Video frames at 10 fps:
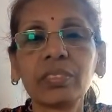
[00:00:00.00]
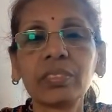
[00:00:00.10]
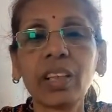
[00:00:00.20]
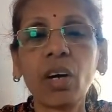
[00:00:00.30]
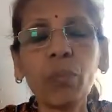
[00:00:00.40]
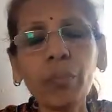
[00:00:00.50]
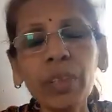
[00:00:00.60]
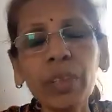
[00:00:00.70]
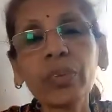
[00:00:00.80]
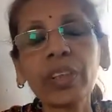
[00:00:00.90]
How
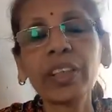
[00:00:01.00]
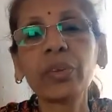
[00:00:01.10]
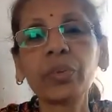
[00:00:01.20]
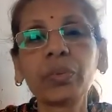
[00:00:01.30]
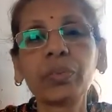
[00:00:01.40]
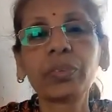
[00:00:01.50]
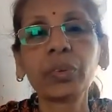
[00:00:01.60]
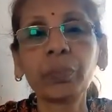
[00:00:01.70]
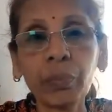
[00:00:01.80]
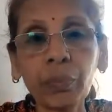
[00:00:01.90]
much you can do
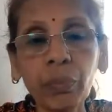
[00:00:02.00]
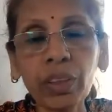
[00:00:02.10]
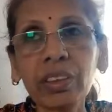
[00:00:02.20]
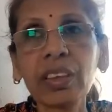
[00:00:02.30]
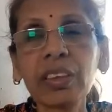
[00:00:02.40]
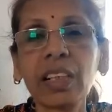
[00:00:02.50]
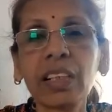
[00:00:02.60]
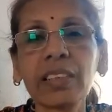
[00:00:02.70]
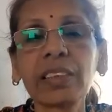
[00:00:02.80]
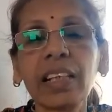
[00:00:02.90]
to promote this
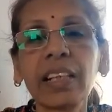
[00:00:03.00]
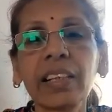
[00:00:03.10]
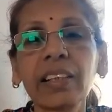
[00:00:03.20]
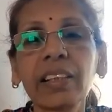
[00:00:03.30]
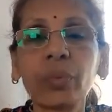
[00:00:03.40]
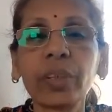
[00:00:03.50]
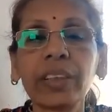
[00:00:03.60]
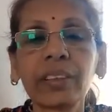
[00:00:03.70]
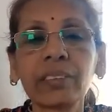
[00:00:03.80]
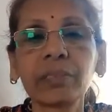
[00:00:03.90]
understanding, do it
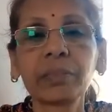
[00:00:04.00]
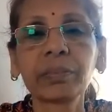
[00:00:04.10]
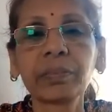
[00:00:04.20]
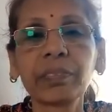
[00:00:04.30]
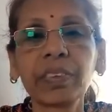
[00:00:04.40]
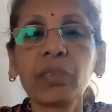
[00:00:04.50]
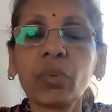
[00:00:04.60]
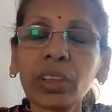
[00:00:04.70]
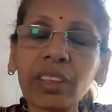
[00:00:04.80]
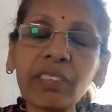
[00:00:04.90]
in
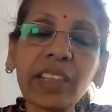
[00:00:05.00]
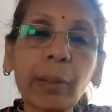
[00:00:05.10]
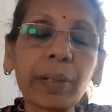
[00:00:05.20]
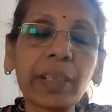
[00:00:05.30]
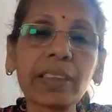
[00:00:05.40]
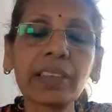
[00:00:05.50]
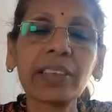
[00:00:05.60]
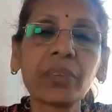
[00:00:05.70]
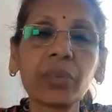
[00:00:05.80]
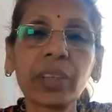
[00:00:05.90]
whatever capacity
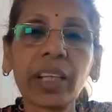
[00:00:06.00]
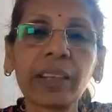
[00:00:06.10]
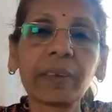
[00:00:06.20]
you can.